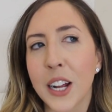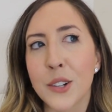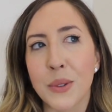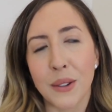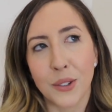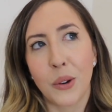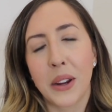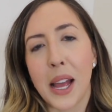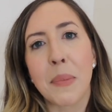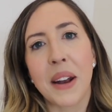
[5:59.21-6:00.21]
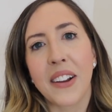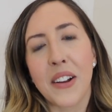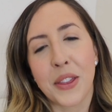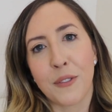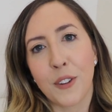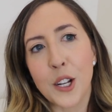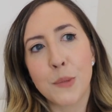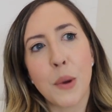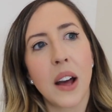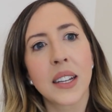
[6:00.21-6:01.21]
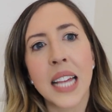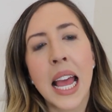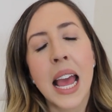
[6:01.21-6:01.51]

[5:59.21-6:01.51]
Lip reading: when I was growing up, and I the fridge box,